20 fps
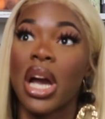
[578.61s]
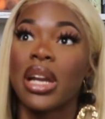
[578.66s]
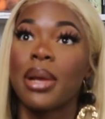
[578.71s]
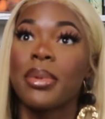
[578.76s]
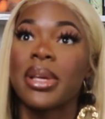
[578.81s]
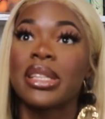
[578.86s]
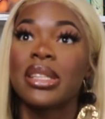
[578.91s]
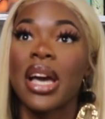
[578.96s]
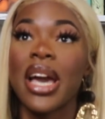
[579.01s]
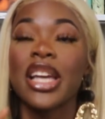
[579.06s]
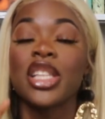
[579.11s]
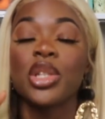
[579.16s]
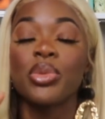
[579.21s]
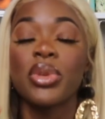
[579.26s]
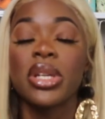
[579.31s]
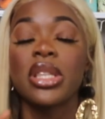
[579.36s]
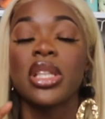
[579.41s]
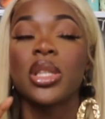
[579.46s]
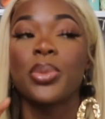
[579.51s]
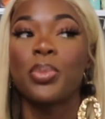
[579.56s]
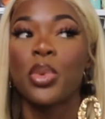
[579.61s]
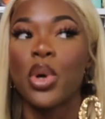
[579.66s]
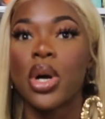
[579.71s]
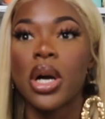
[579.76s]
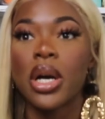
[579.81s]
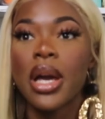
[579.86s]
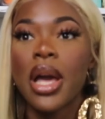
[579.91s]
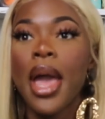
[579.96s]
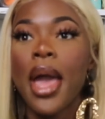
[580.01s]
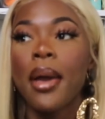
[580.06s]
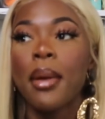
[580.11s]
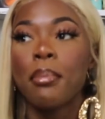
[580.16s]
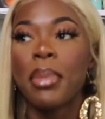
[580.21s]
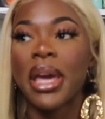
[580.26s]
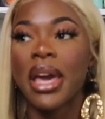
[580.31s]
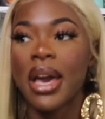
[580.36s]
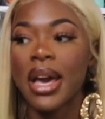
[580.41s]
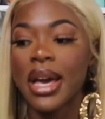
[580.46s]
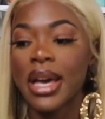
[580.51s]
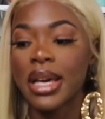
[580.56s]
and I'm excited to read this book
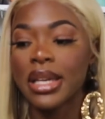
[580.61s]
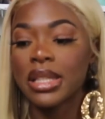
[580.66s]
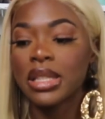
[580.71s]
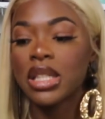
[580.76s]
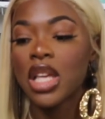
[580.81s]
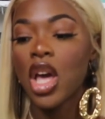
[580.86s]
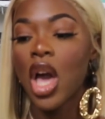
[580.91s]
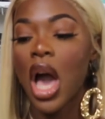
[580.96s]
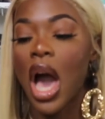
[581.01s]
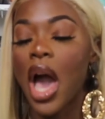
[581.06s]
because